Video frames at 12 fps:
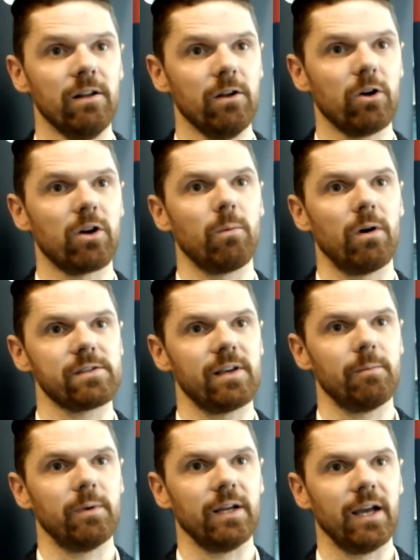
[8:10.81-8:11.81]
look at what's
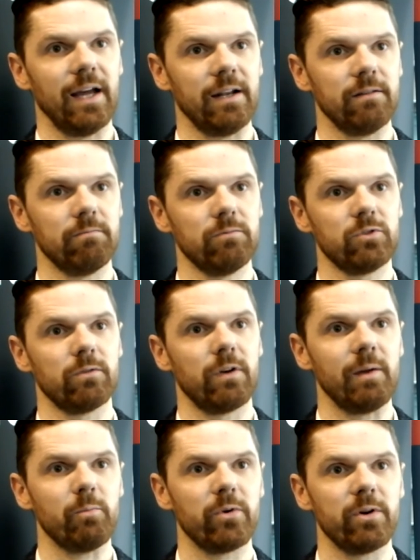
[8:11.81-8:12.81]
happening and sort of
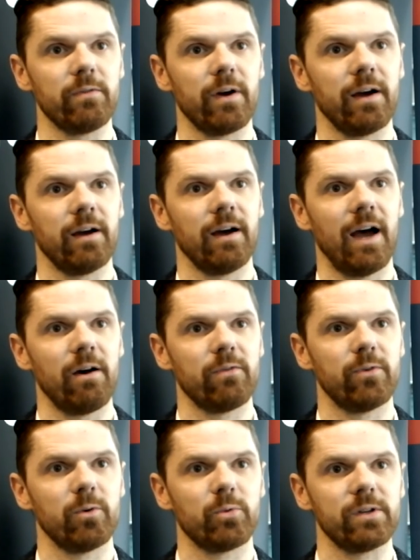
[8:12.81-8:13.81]
improve our
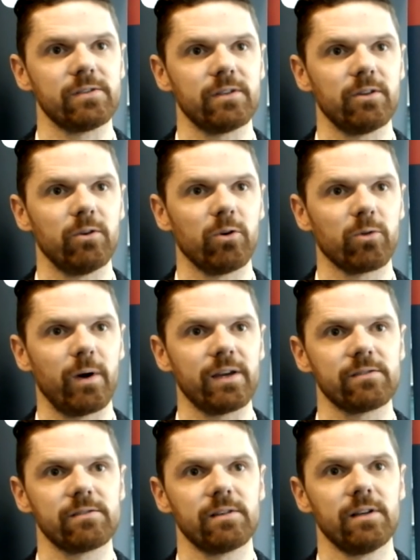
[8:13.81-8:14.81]
footprint in the
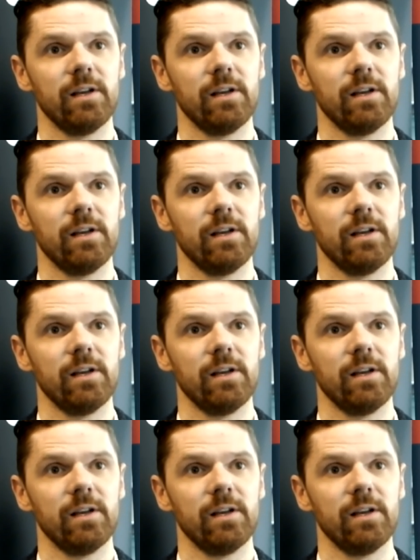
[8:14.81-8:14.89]
Northwest.